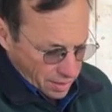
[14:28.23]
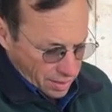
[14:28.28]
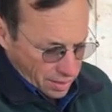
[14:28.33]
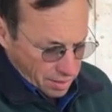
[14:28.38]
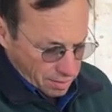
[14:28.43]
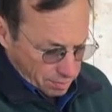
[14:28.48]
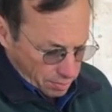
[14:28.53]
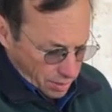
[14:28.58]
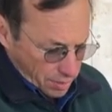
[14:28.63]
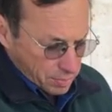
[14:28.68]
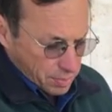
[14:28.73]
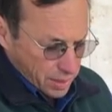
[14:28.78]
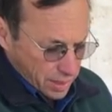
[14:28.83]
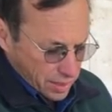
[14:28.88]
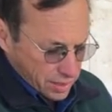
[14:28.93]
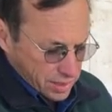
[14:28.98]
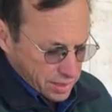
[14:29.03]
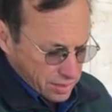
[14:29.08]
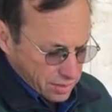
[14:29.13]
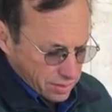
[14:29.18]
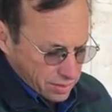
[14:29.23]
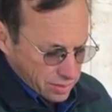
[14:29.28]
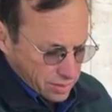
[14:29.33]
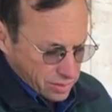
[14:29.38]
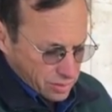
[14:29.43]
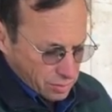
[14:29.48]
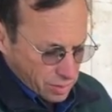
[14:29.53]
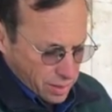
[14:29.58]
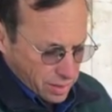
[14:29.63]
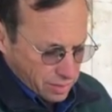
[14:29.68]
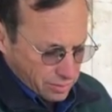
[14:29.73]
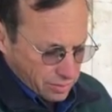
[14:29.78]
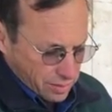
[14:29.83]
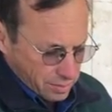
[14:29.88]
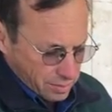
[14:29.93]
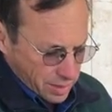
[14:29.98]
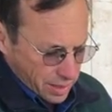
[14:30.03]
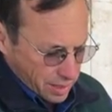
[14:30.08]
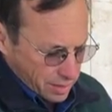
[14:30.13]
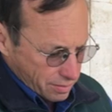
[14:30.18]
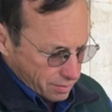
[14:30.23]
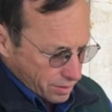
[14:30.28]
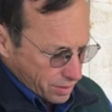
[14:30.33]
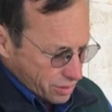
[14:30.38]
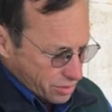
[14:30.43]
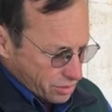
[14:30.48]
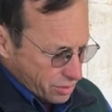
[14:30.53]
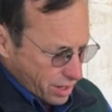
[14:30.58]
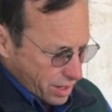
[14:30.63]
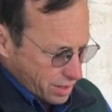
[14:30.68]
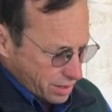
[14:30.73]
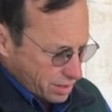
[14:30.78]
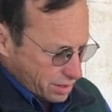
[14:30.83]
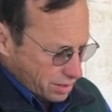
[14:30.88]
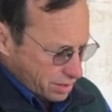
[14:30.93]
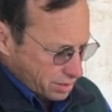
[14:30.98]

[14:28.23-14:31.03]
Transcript: and but penicillin is one of them, and we try to,